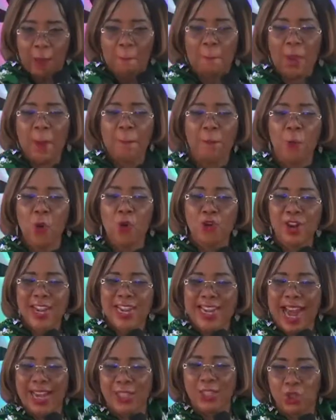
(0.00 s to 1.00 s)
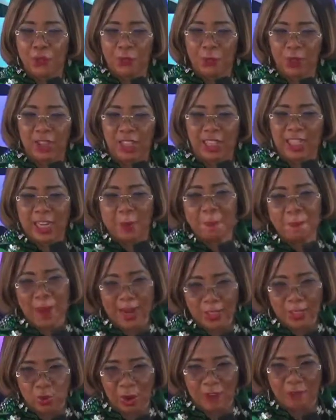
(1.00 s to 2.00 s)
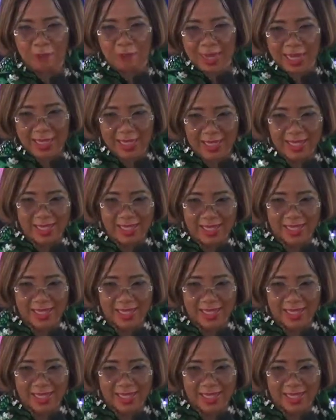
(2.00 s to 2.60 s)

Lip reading: people regard you for the impact you have made.